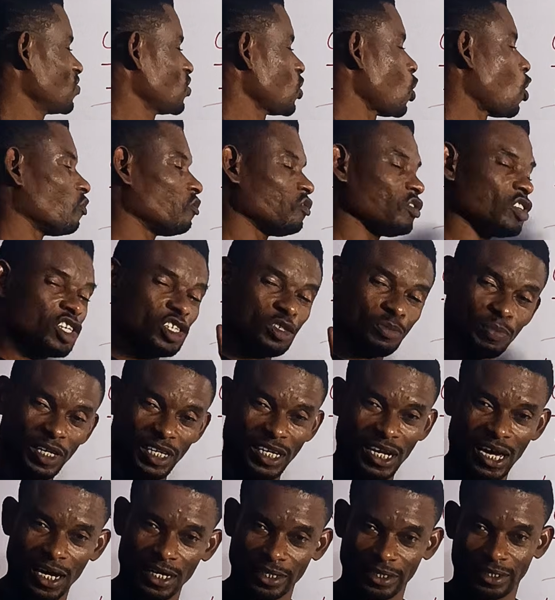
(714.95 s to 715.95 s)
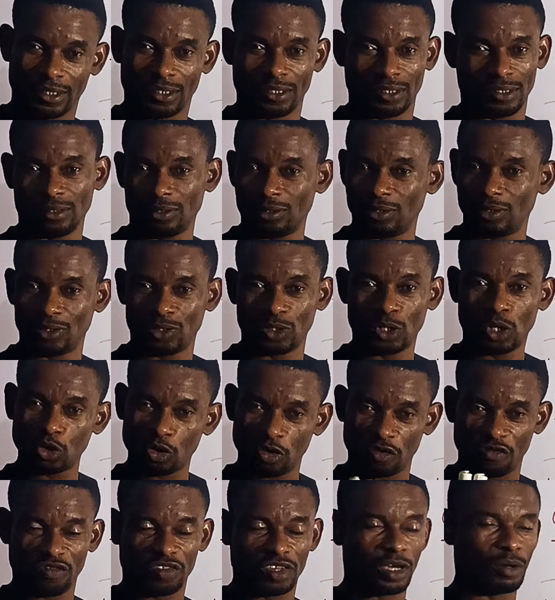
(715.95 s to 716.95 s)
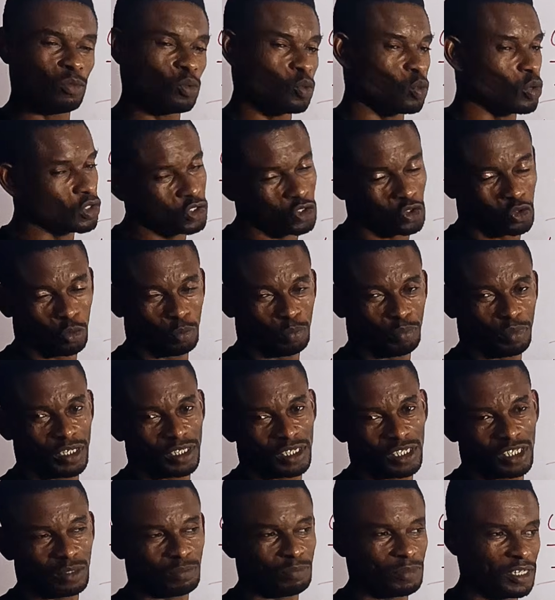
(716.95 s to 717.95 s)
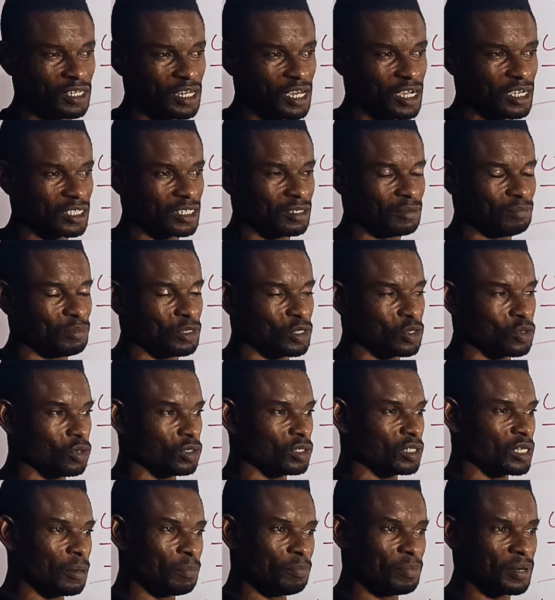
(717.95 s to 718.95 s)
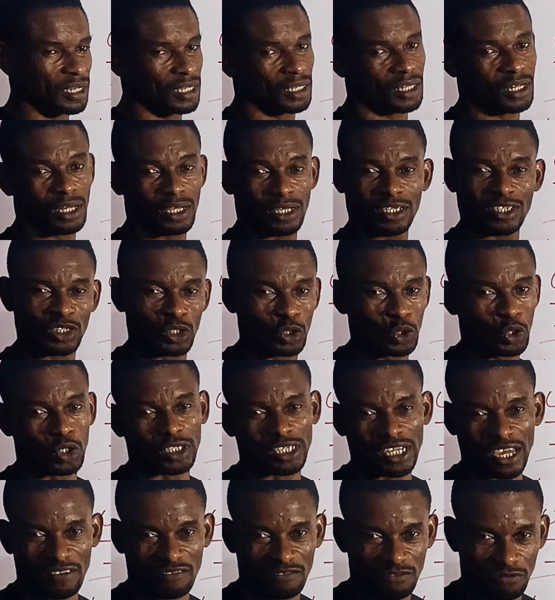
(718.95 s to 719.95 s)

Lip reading: of this penalty. None of them wants to pay this penalty because apparently it's not their